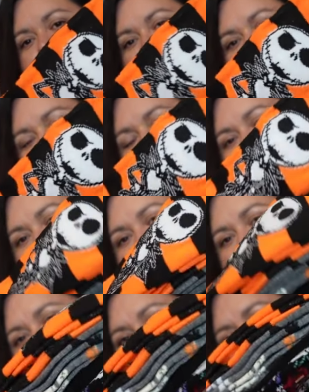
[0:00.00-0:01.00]
So, I mean,
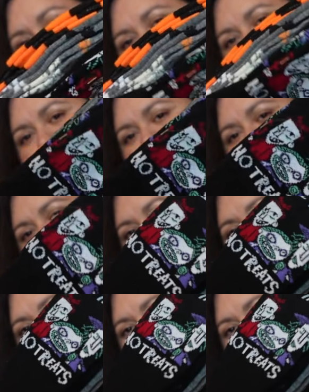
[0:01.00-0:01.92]
they could be any